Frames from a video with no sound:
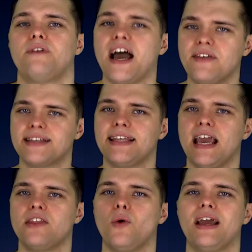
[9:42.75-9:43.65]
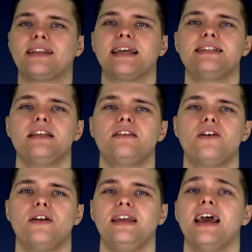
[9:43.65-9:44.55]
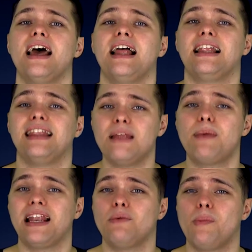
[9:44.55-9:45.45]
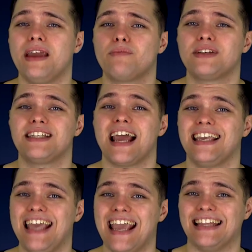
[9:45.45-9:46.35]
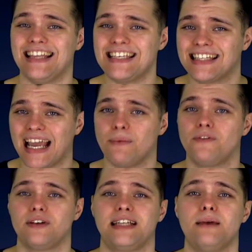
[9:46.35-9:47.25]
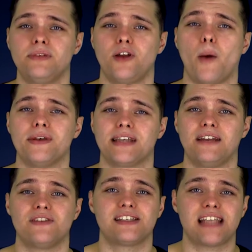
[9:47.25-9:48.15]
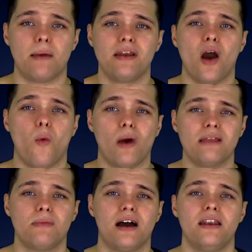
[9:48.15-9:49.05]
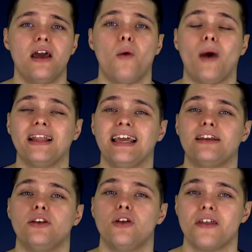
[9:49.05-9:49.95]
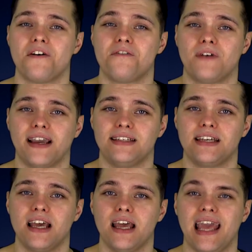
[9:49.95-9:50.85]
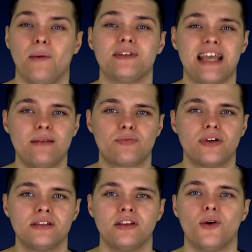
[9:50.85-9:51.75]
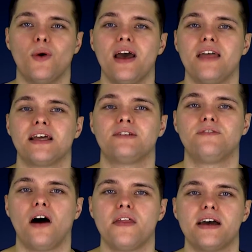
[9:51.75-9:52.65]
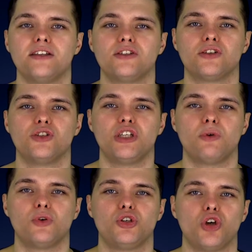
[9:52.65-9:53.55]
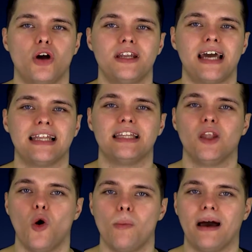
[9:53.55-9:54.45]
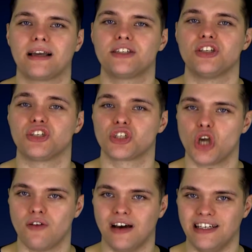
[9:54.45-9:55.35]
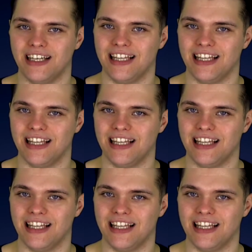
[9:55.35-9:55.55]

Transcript: 5 years later though, in 1930, Leadbelly would be in prison again, this time for attempted homicide for stabbing a white man while in another fight. It was in prison though that father and son duo John and Alan Lomax discovered